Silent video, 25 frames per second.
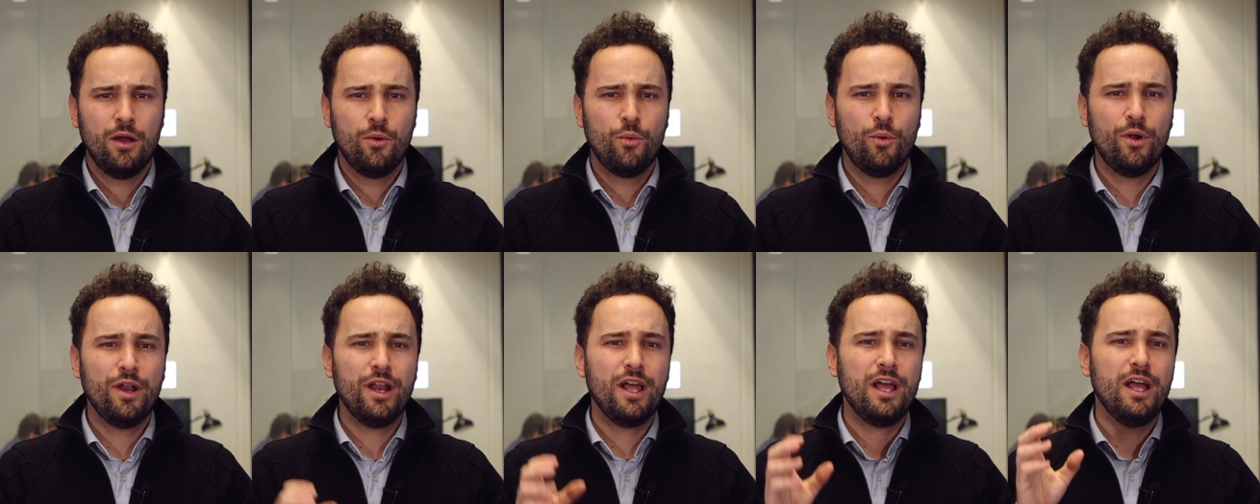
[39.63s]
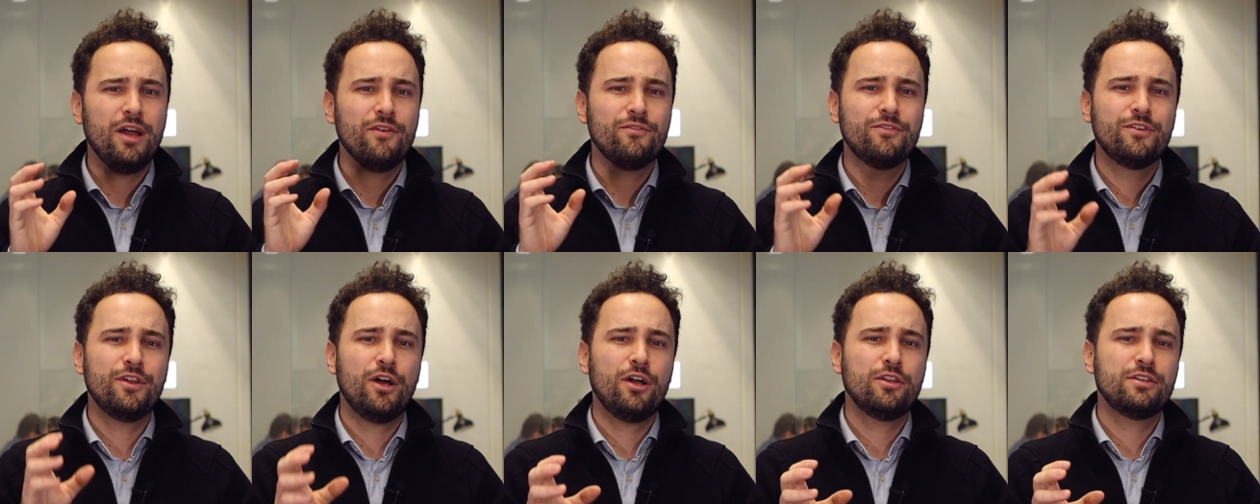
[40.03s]
What I
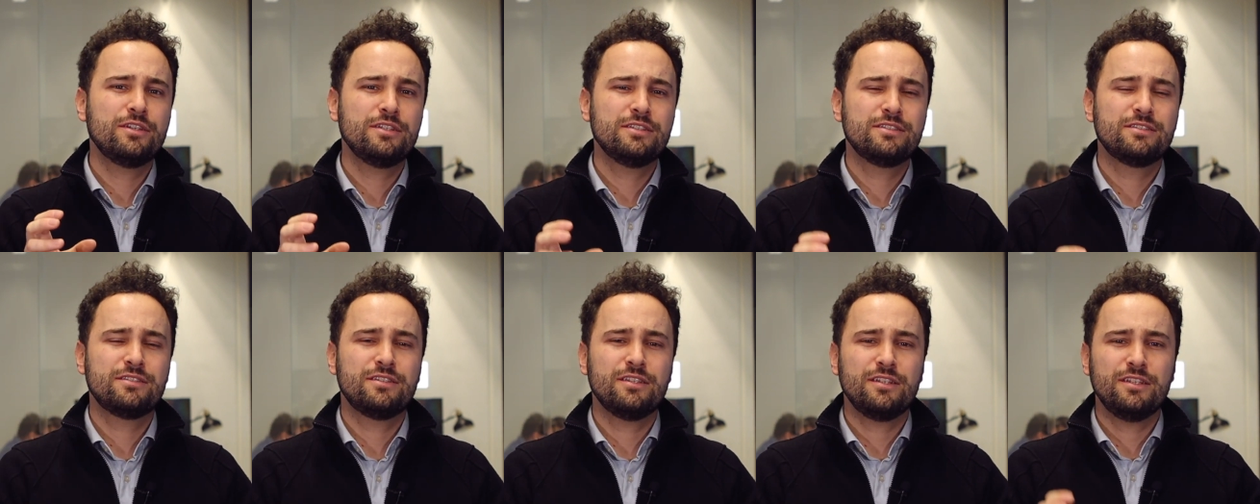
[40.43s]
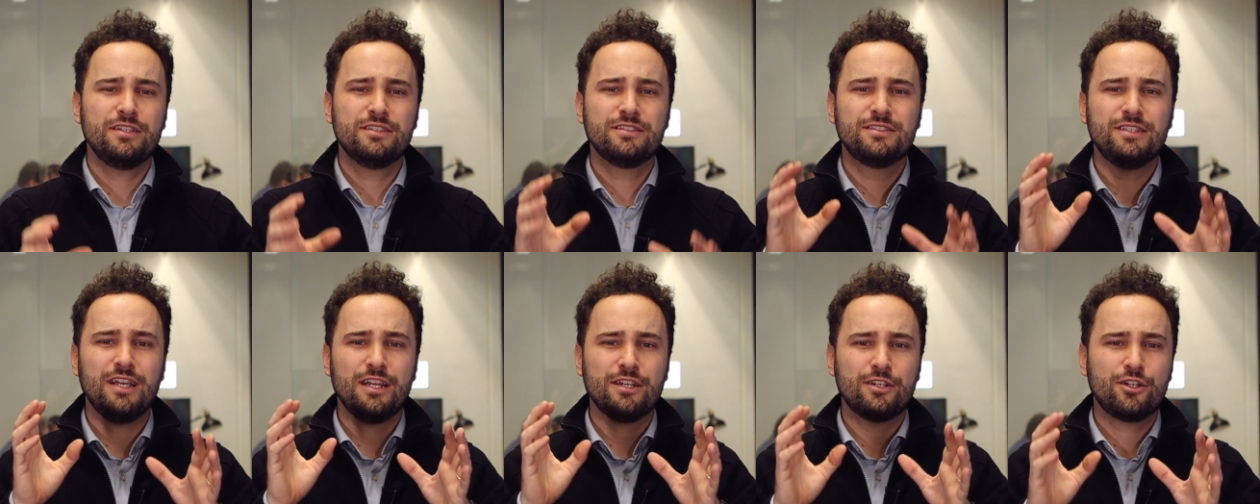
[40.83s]
have noticed
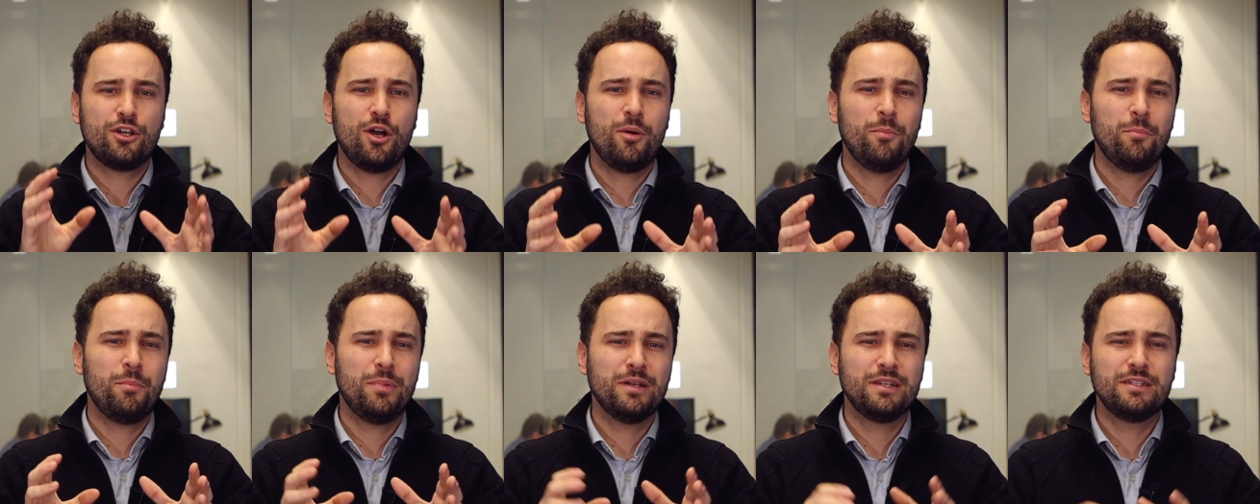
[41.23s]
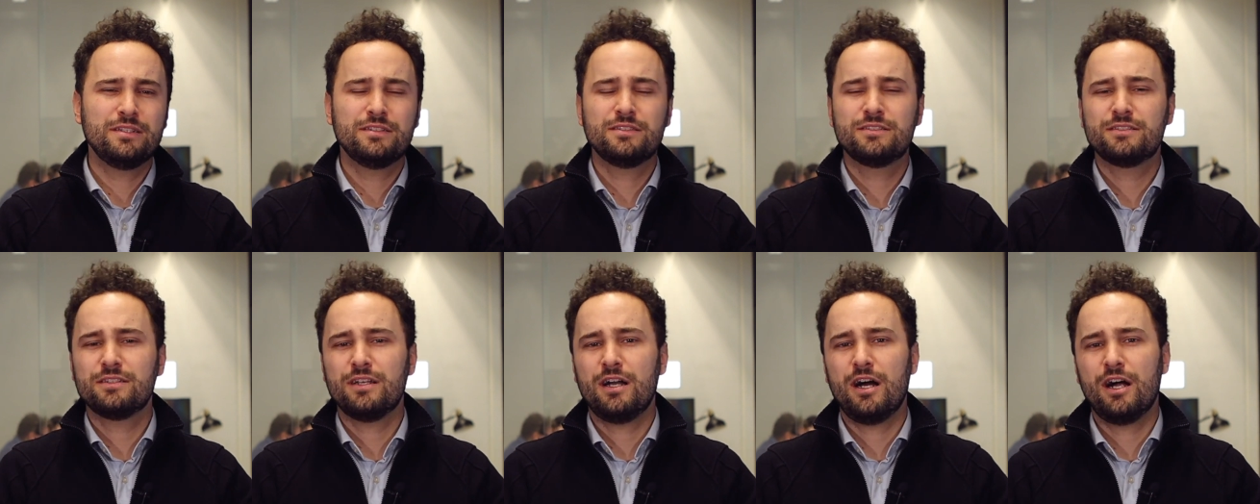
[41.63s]
is that
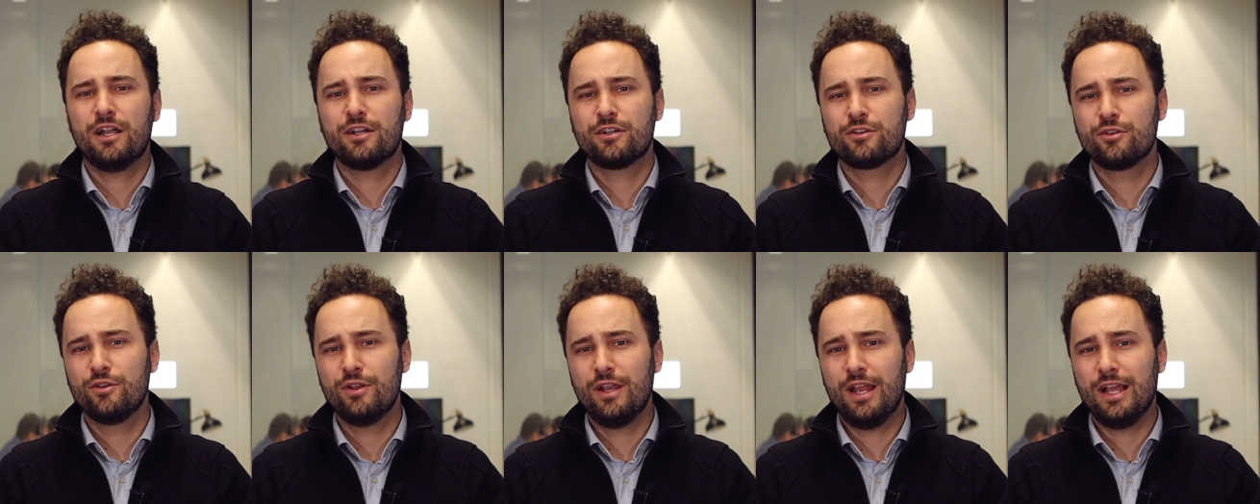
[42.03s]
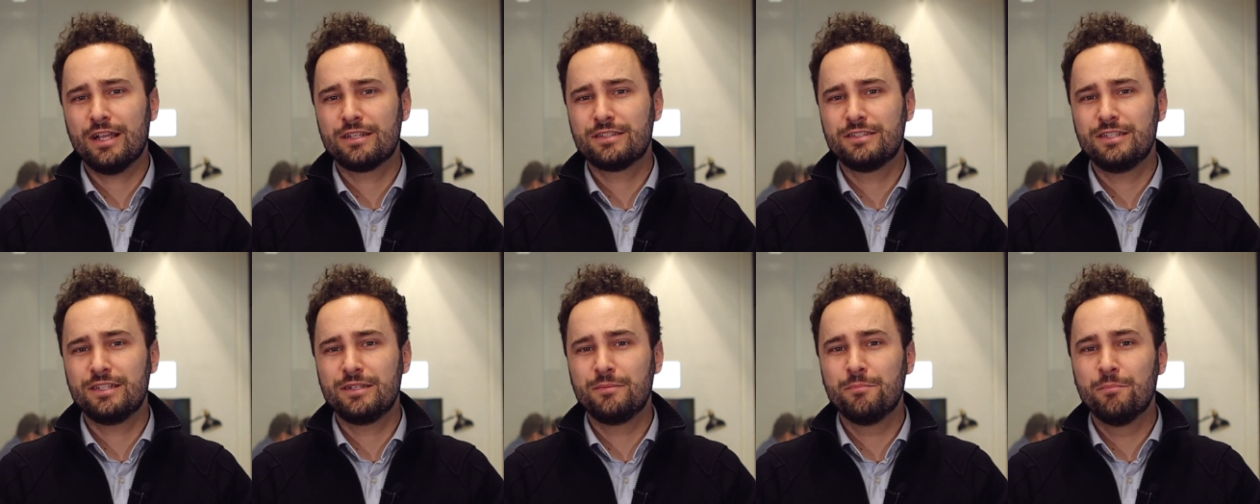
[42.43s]
companies are
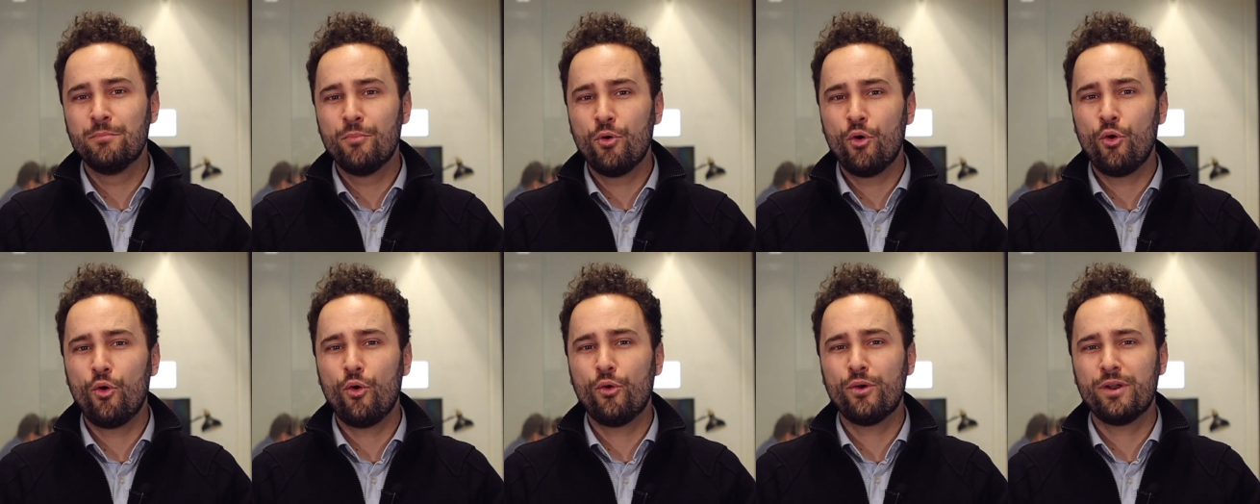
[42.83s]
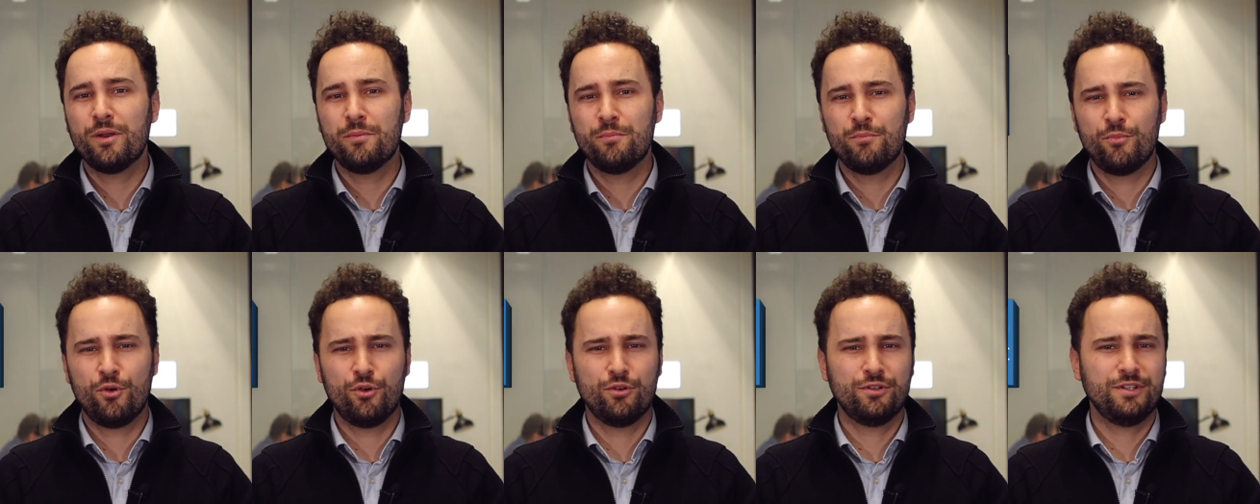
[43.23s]
collecting more
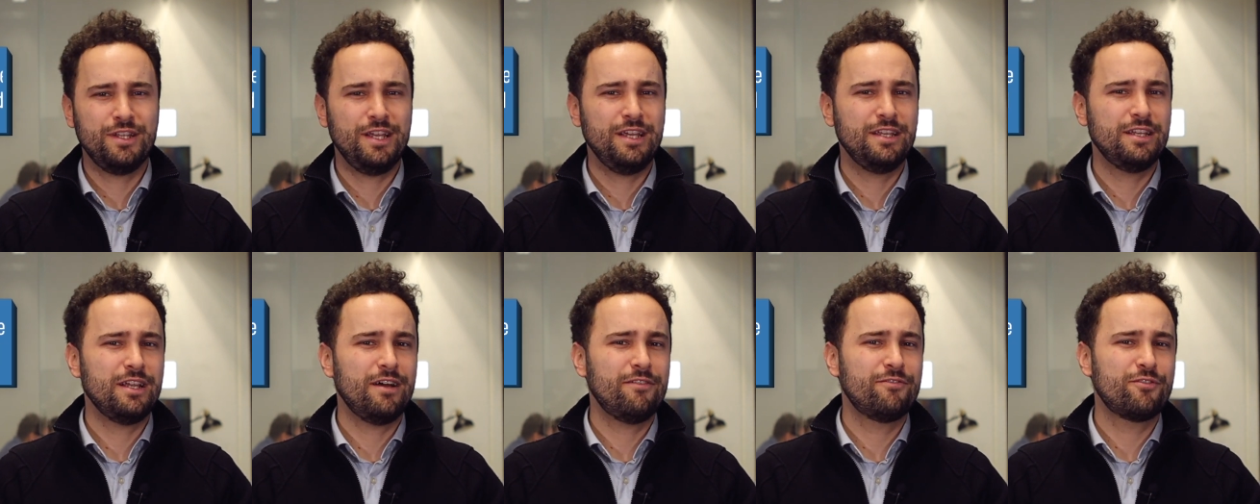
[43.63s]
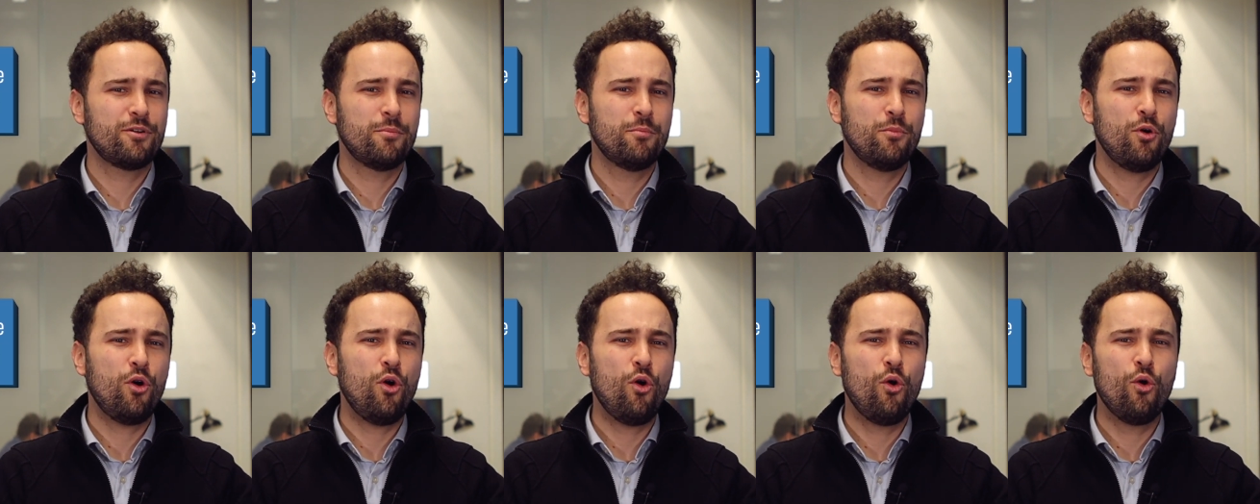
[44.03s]
and more data
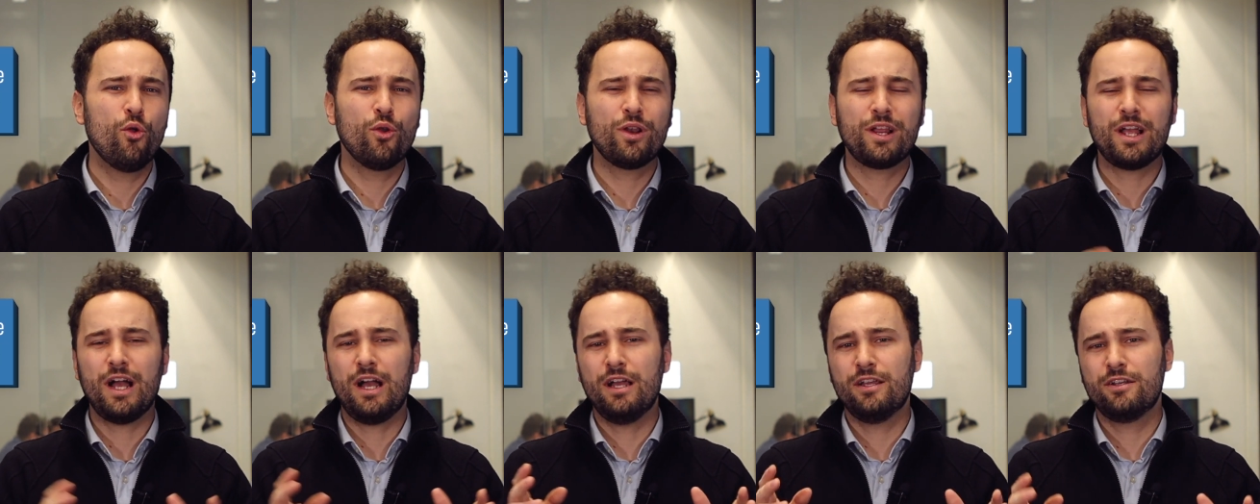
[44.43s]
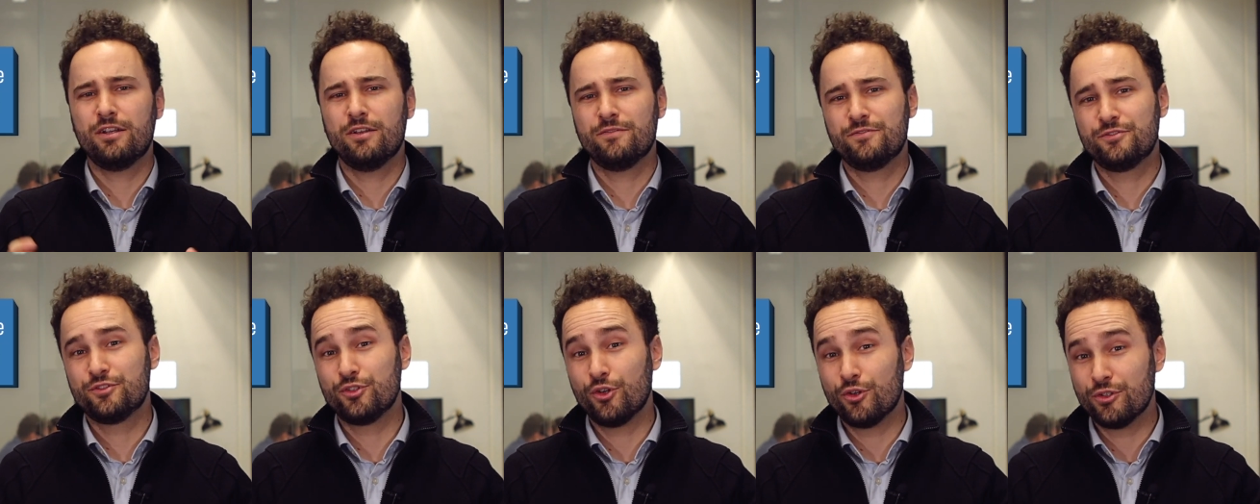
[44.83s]
from all kinds
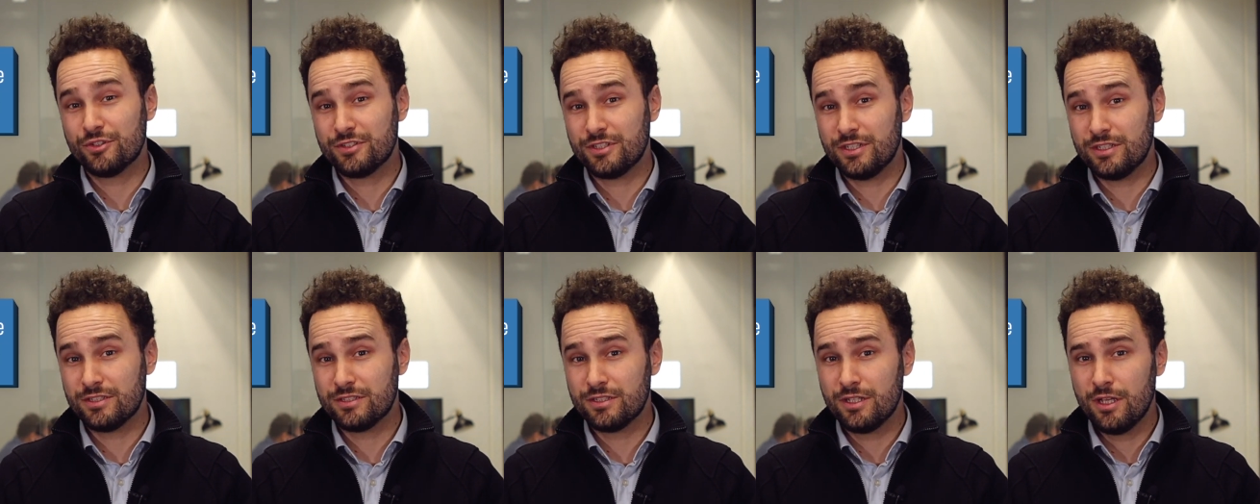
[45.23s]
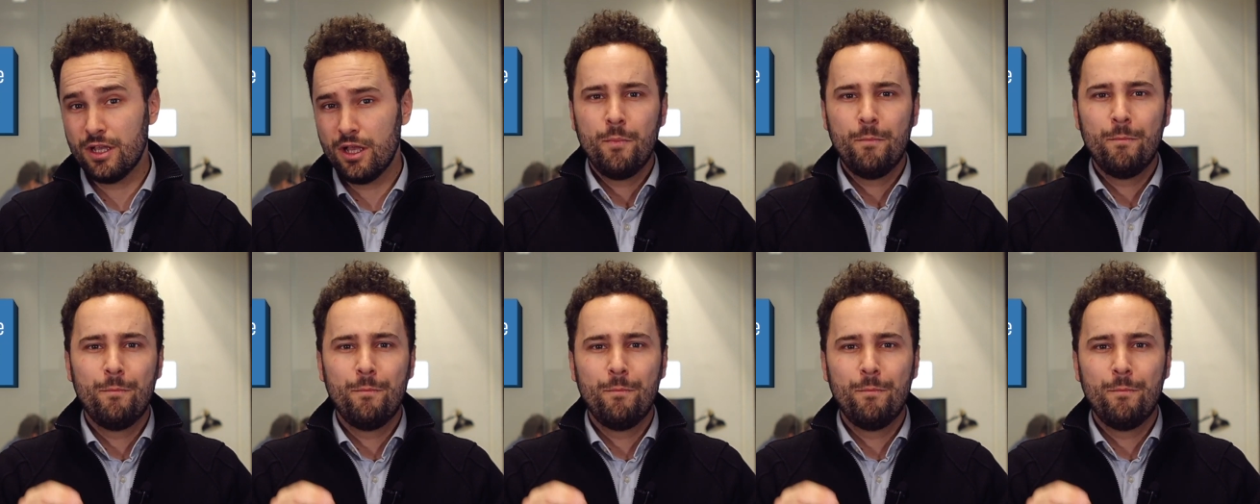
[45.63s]
of sources,